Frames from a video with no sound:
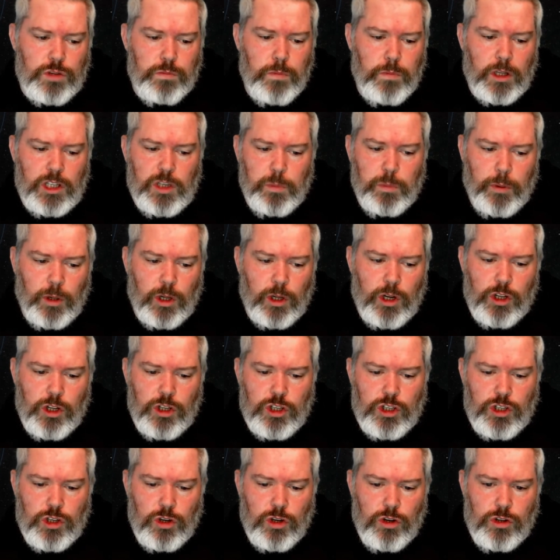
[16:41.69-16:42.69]
multiple
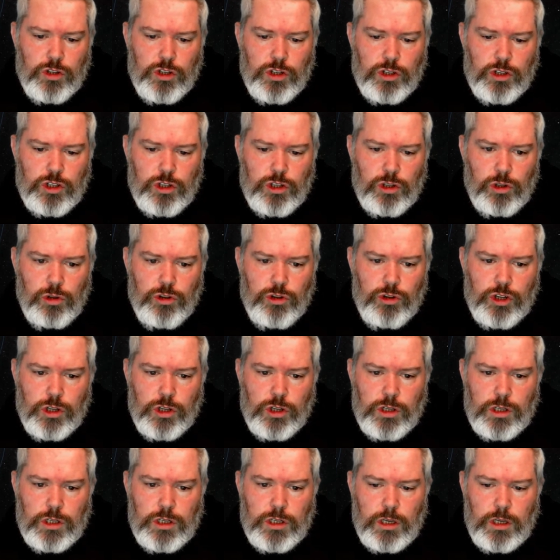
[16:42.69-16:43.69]
concerns and
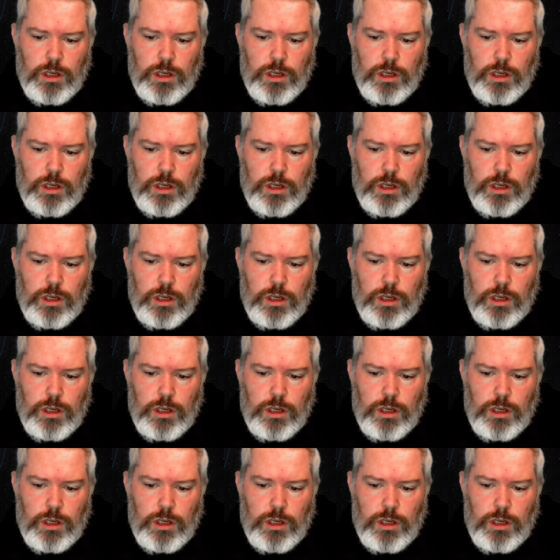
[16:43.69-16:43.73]
solutions,